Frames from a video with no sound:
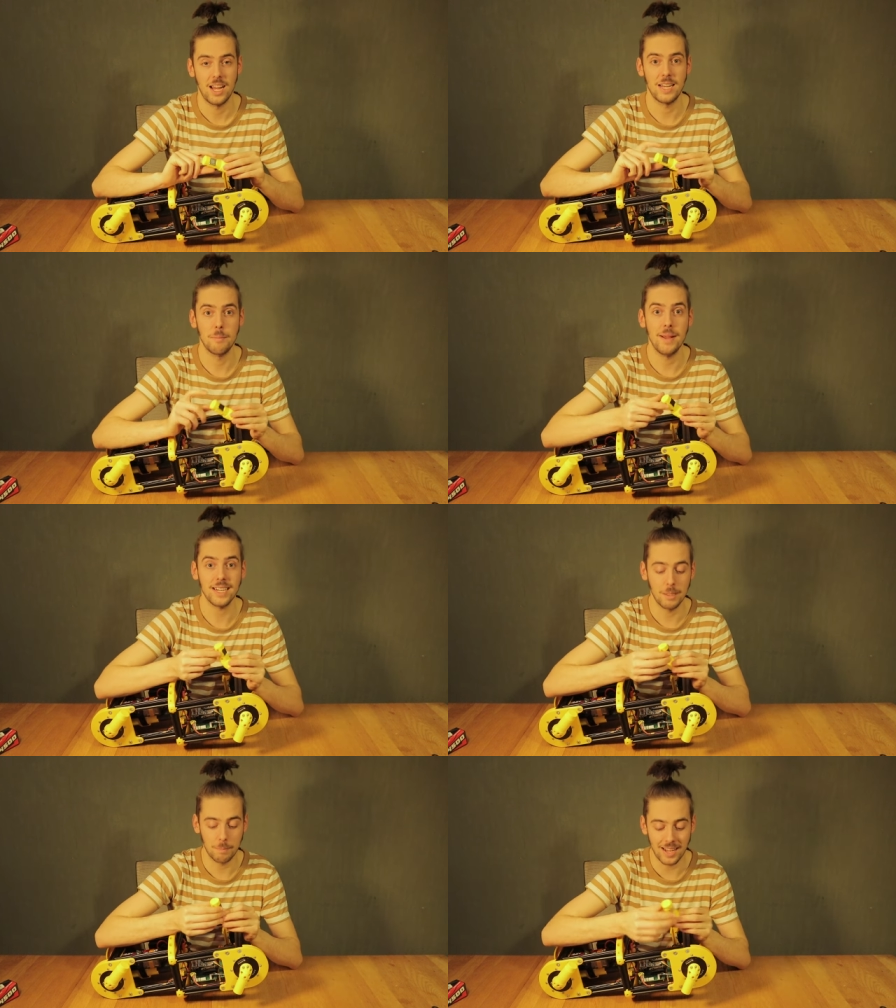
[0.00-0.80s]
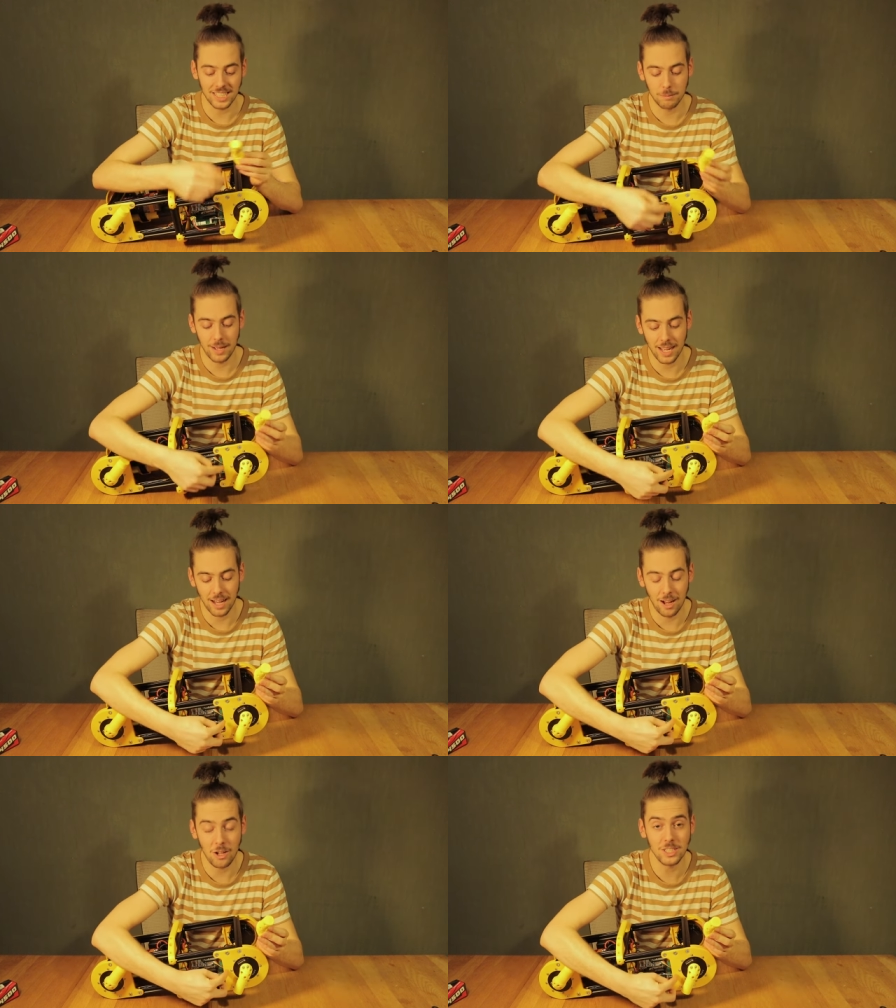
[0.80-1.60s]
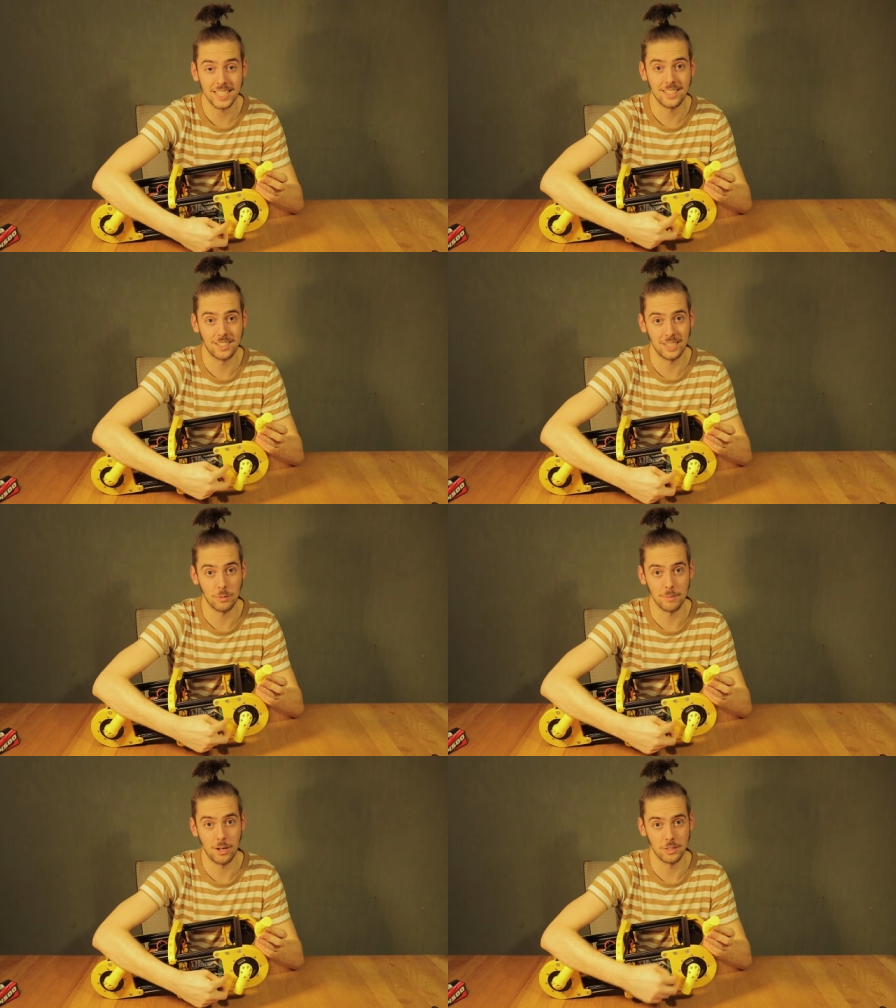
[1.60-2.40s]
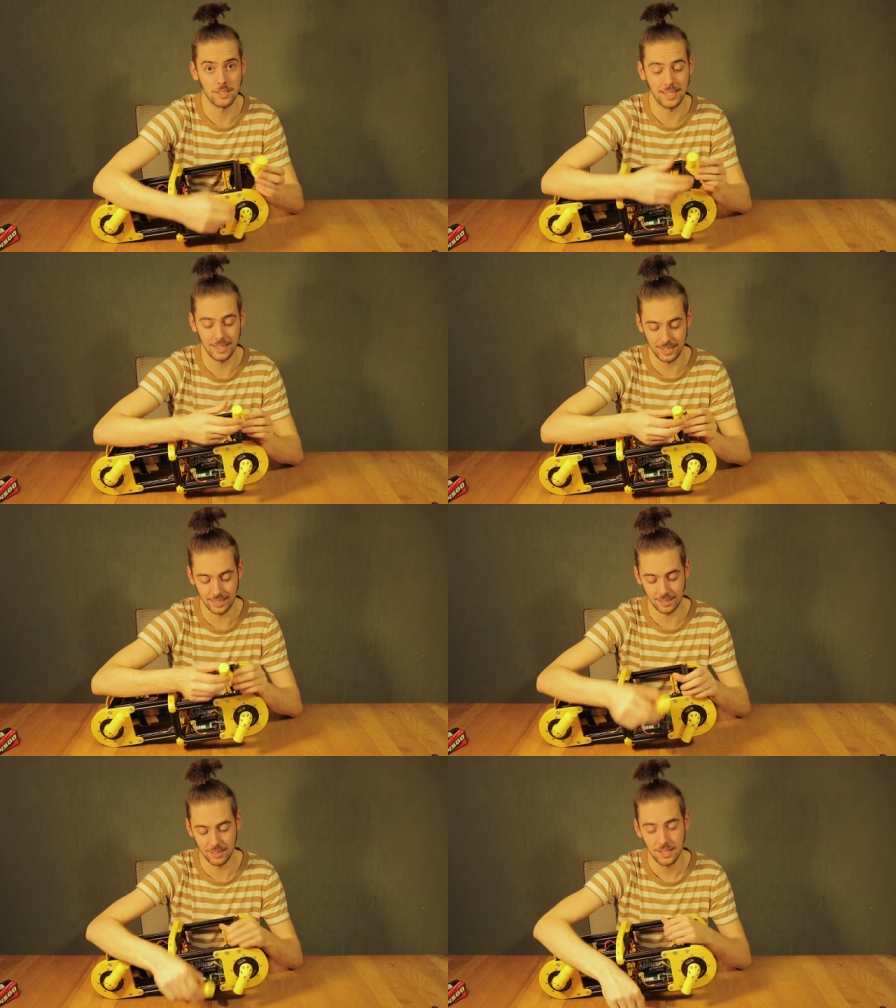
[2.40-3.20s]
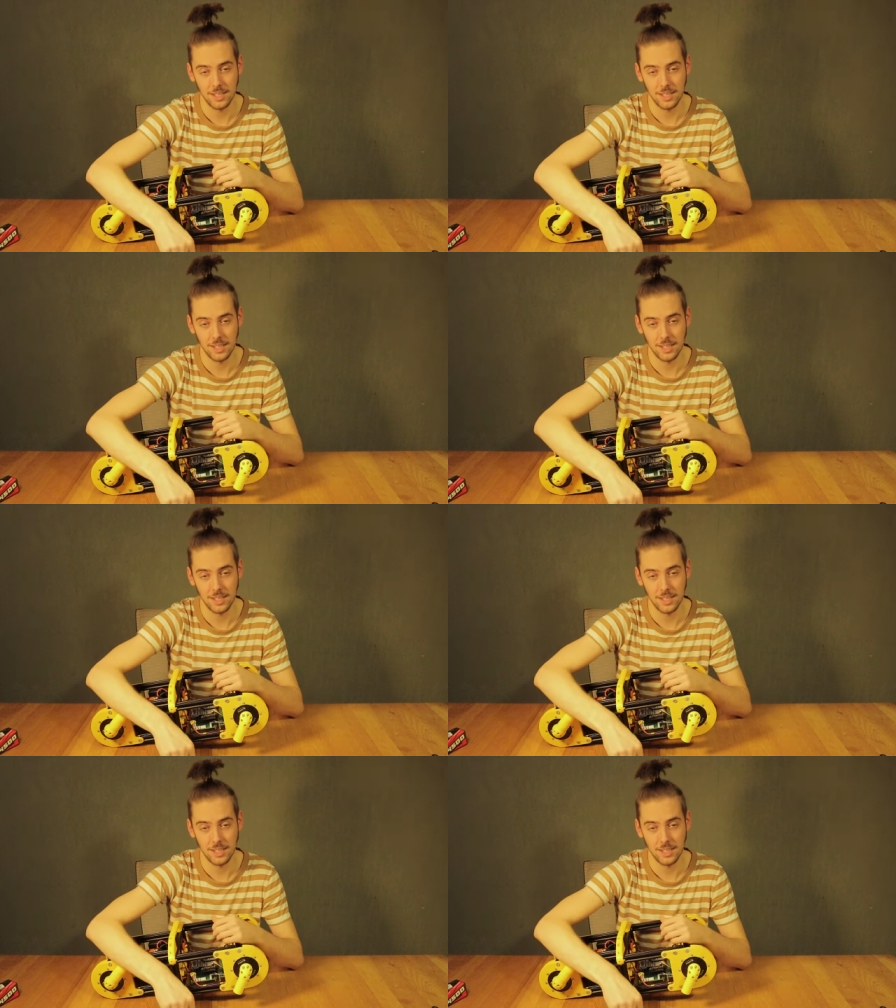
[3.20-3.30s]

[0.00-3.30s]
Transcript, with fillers: And the magnet passes by a Hall sensor that we mounted in here.